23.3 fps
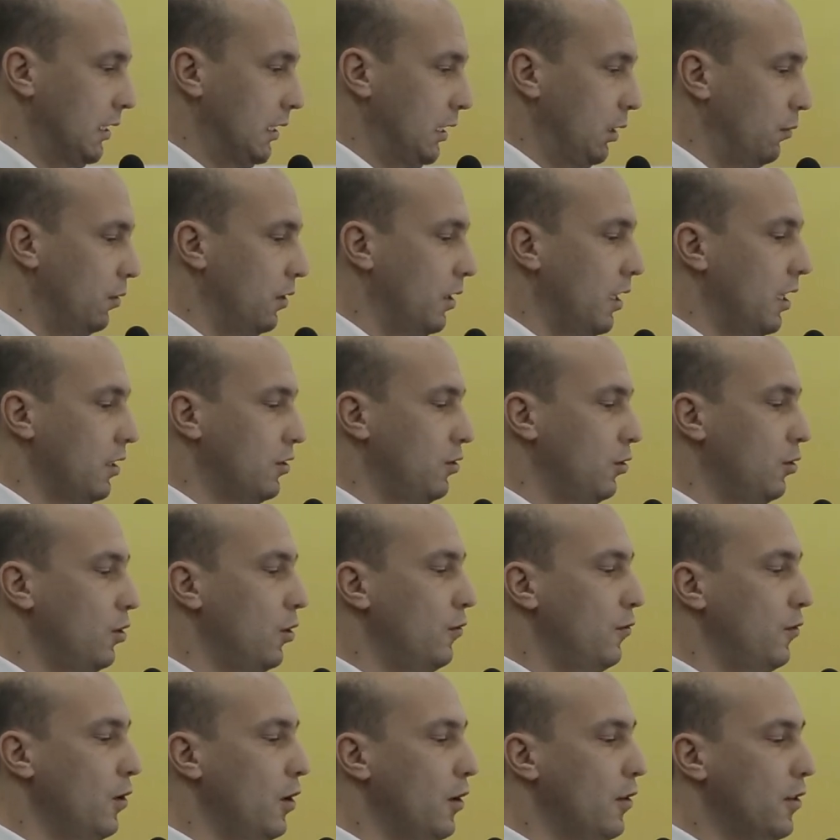We would like to go
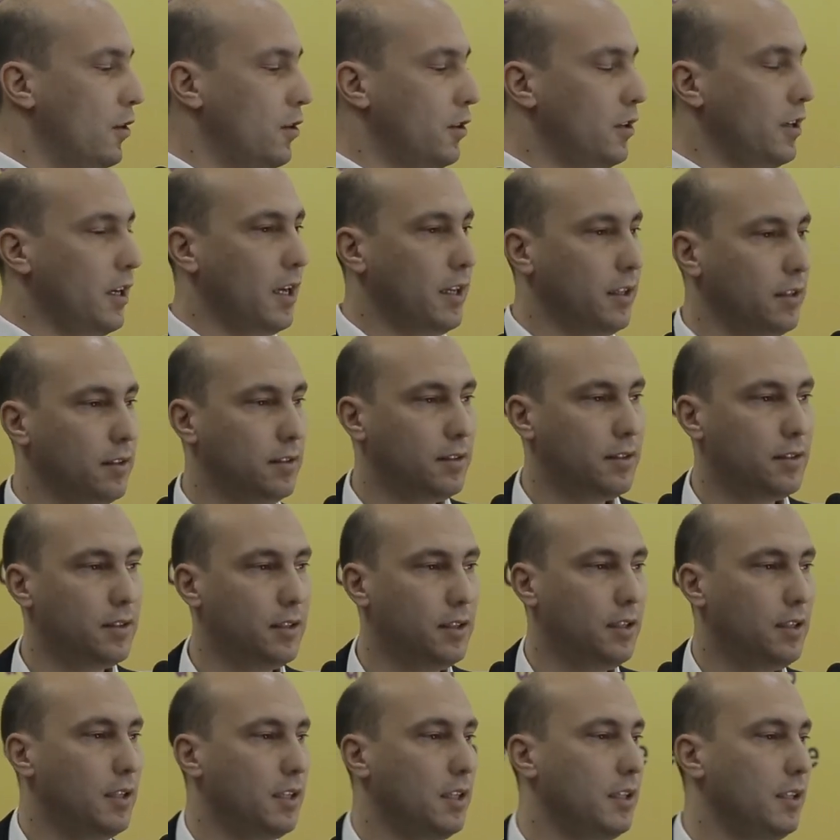further and
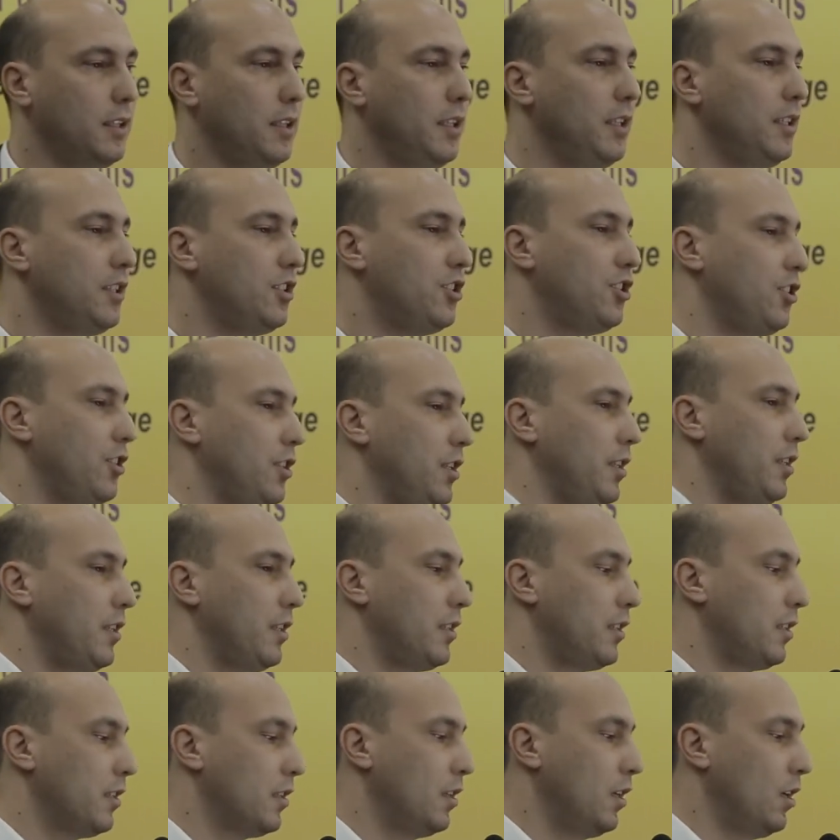see in each
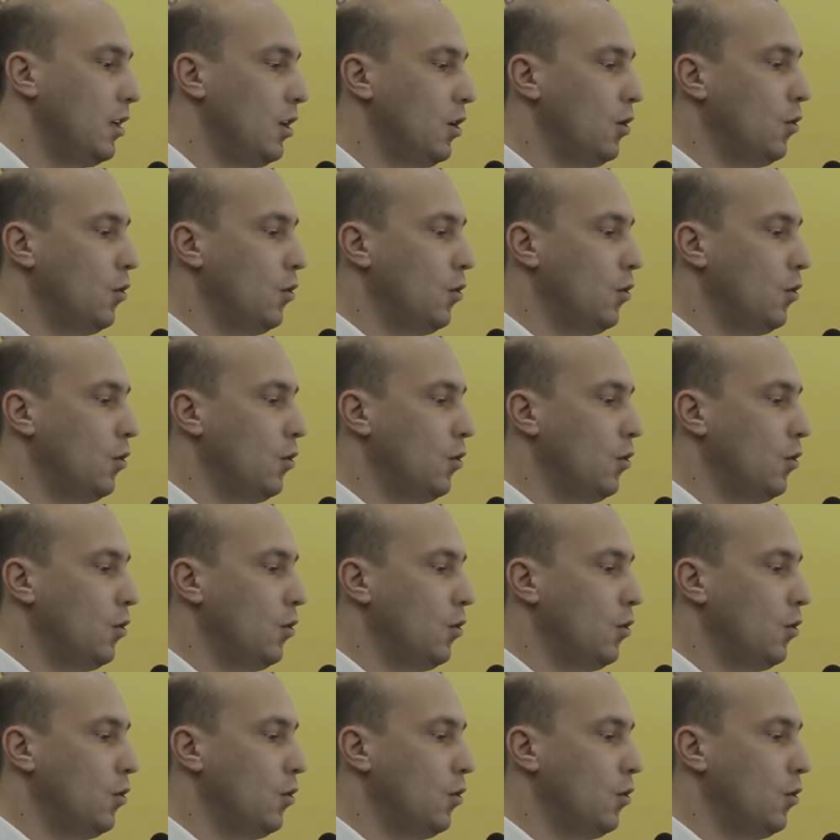year